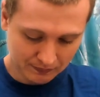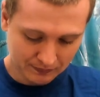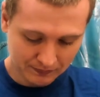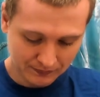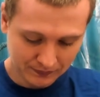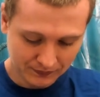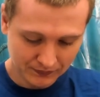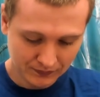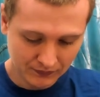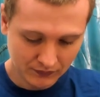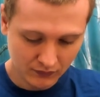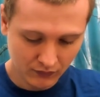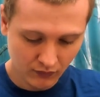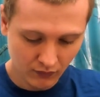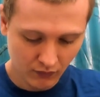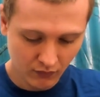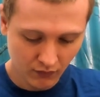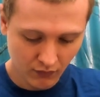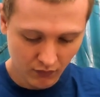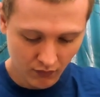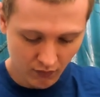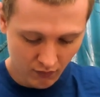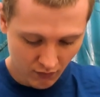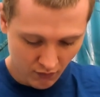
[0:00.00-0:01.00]

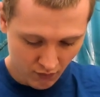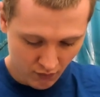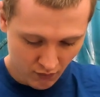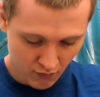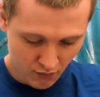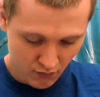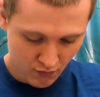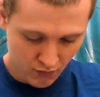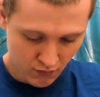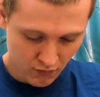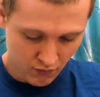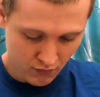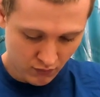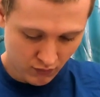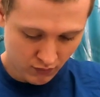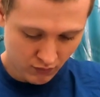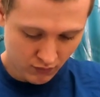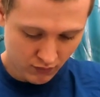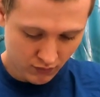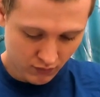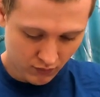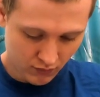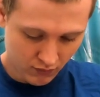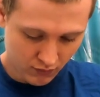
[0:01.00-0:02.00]

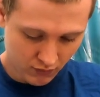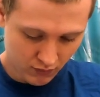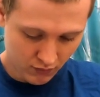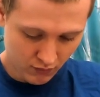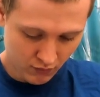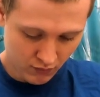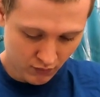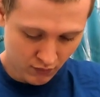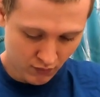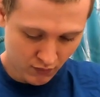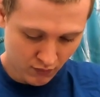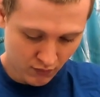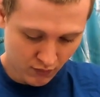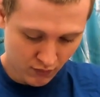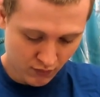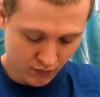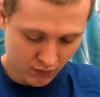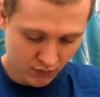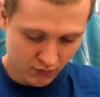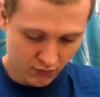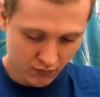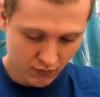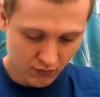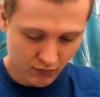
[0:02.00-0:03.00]

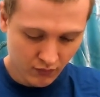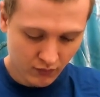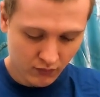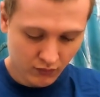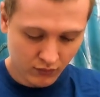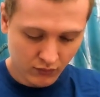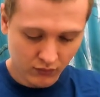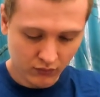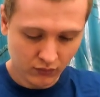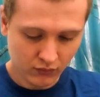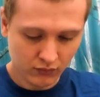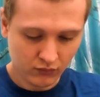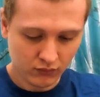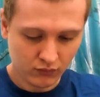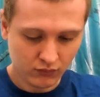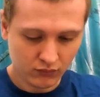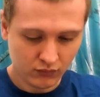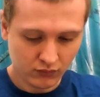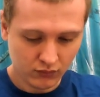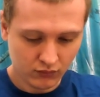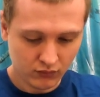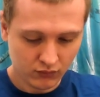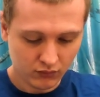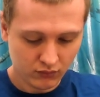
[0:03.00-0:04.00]

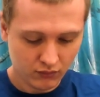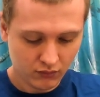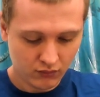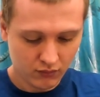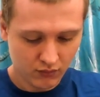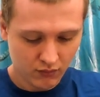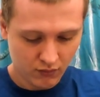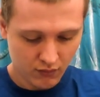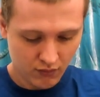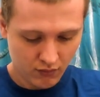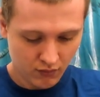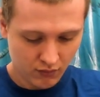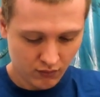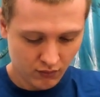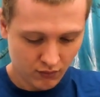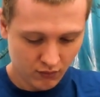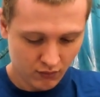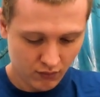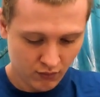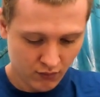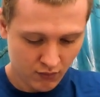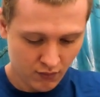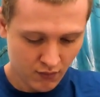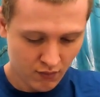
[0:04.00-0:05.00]

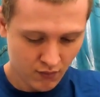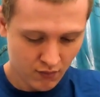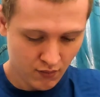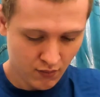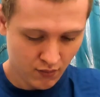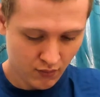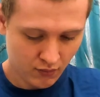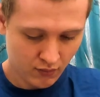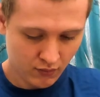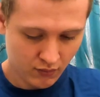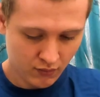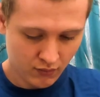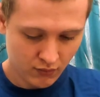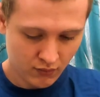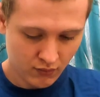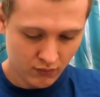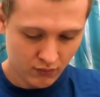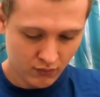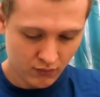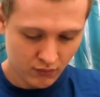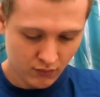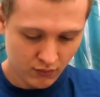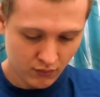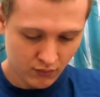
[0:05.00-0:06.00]

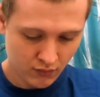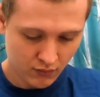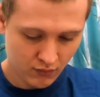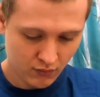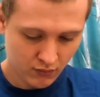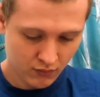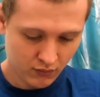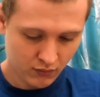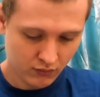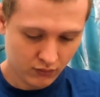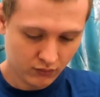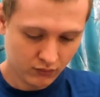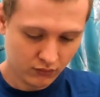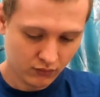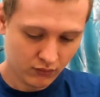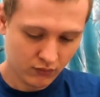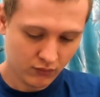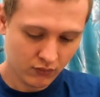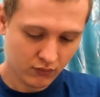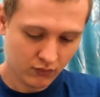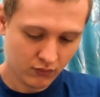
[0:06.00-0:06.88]
(silence)